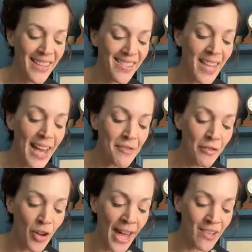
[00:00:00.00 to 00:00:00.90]

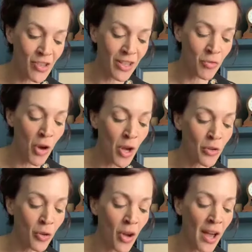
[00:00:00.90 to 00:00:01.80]
10-foot hedges
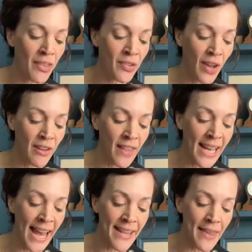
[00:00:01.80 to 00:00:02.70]
rose on either side of the
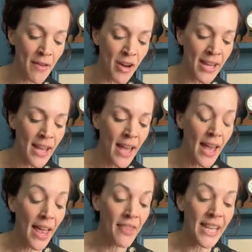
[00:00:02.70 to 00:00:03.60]
lane they were in.
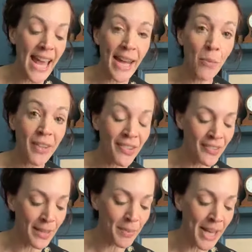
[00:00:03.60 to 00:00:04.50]
The lane went
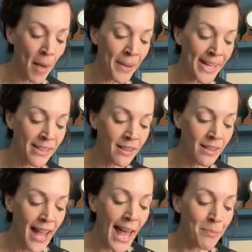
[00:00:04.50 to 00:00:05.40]
steeply uphill,
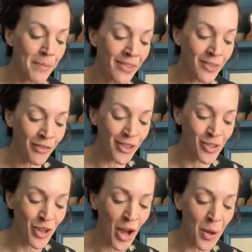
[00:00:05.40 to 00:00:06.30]
and Mr.
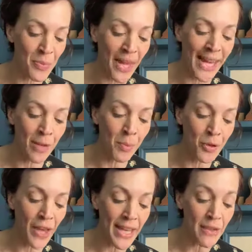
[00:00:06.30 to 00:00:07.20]
Finch had hoped that he had
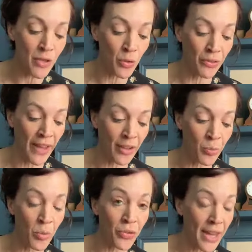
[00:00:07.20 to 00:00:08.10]
put any views of
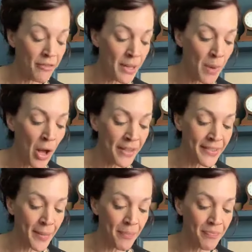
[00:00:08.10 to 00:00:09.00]
Exmoor safely behind
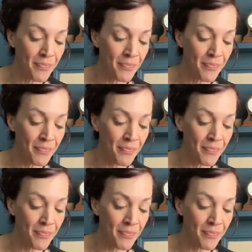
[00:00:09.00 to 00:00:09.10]
him.